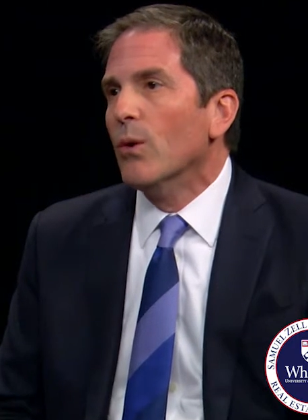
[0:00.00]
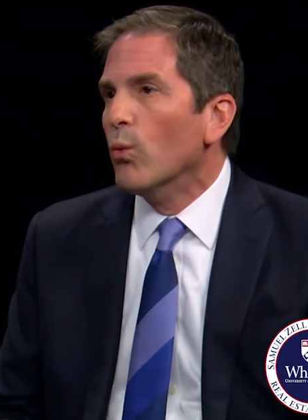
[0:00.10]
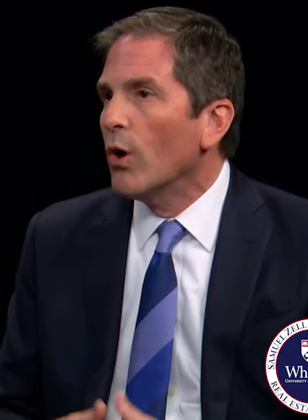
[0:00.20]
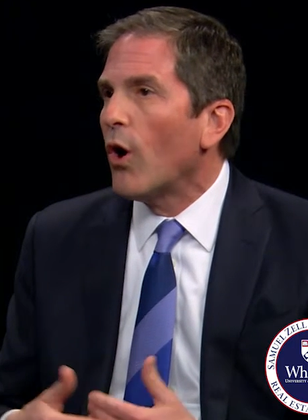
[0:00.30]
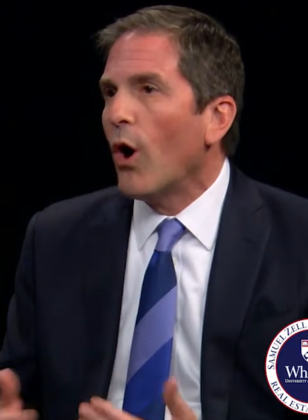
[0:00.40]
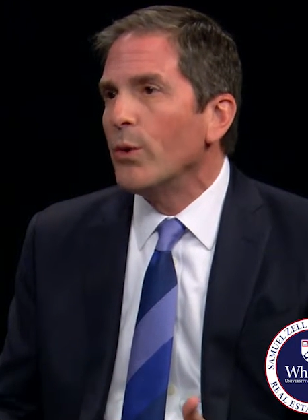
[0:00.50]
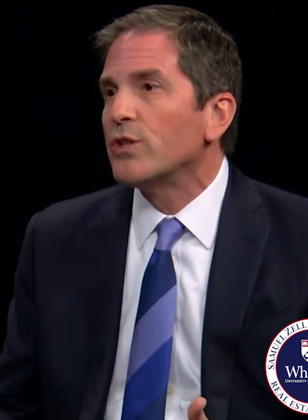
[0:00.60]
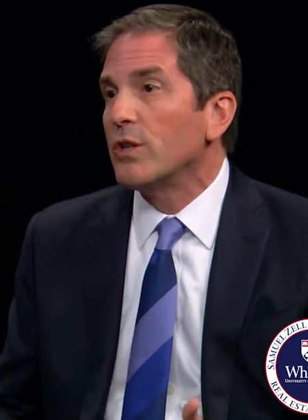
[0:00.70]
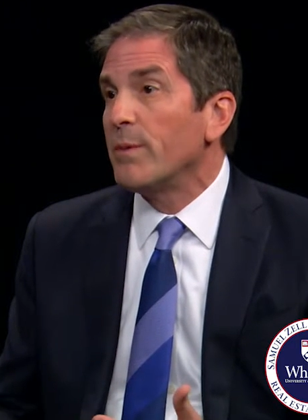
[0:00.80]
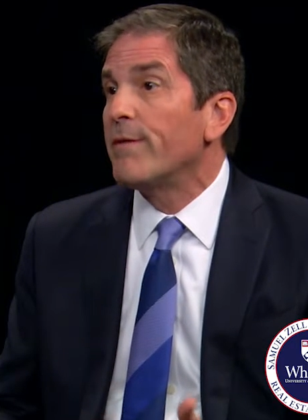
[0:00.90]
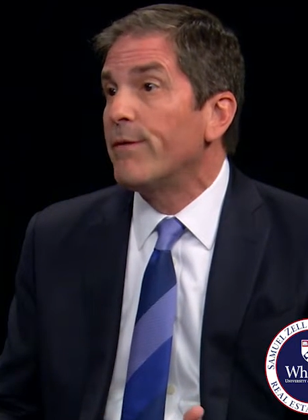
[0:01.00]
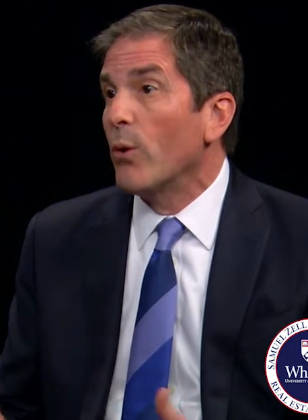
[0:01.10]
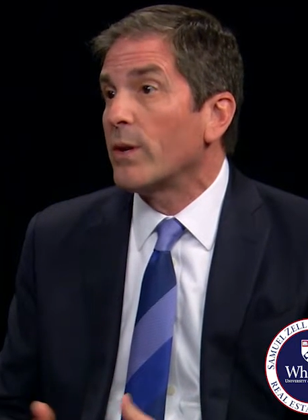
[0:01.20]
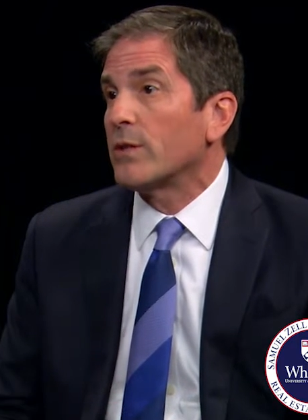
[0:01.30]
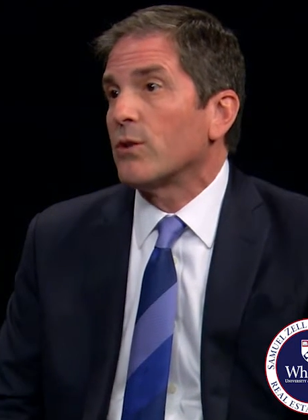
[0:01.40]
We're always going to be
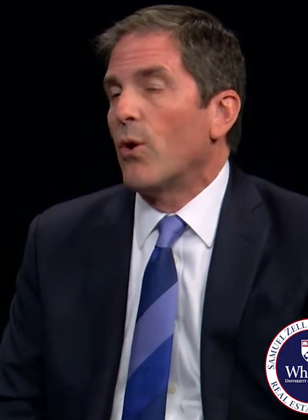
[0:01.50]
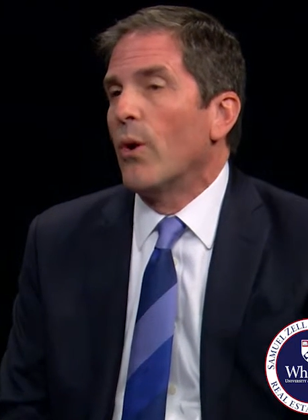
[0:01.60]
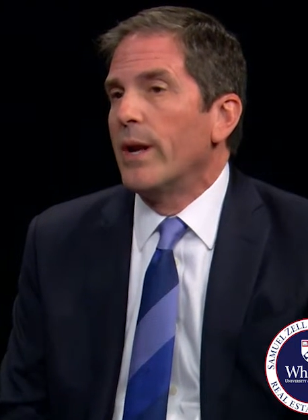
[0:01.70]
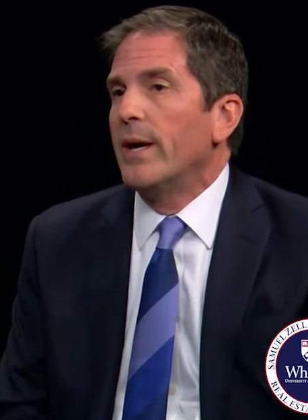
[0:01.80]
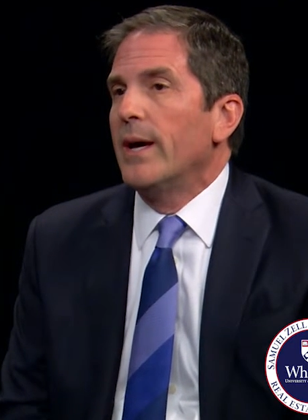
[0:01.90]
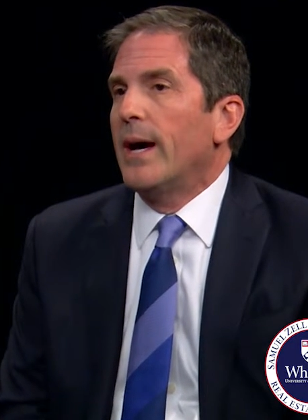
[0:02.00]
focused on